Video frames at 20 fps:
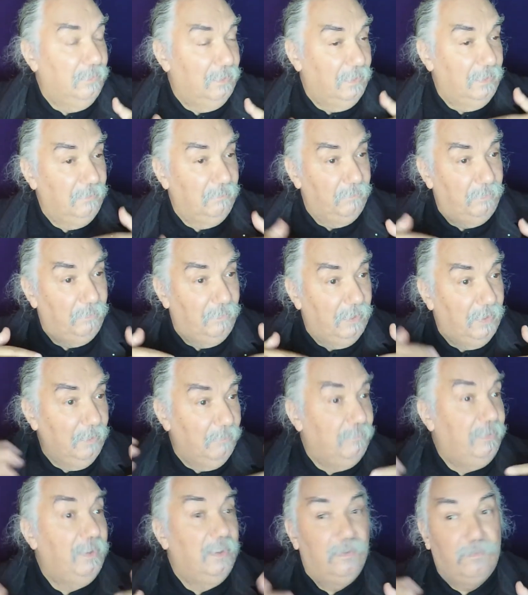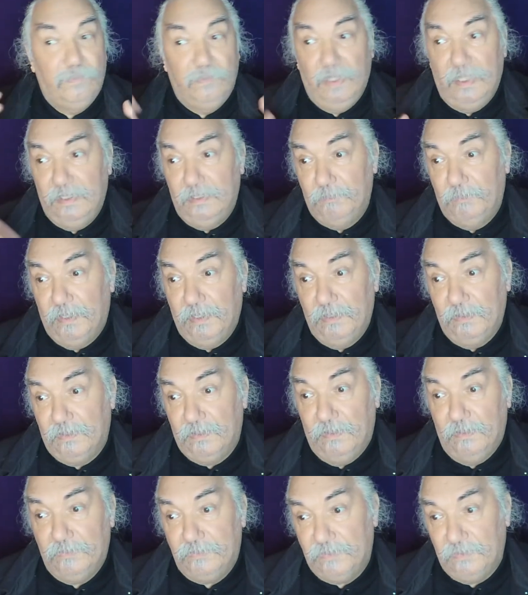and then being created by your
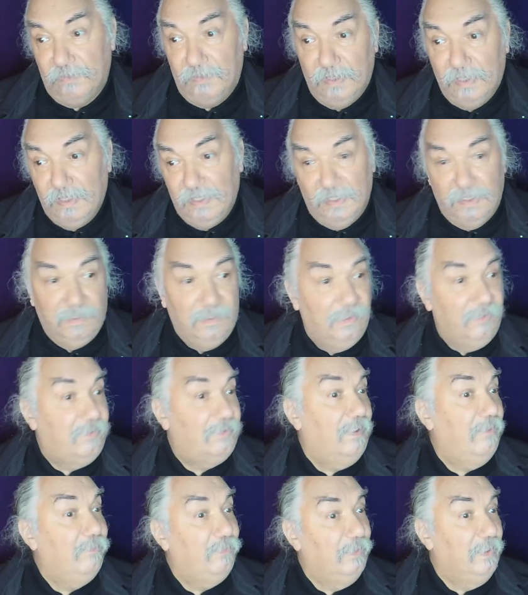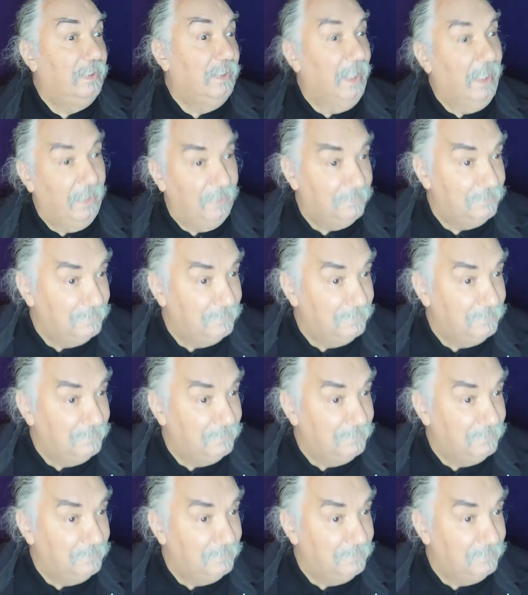culture, and then suffering that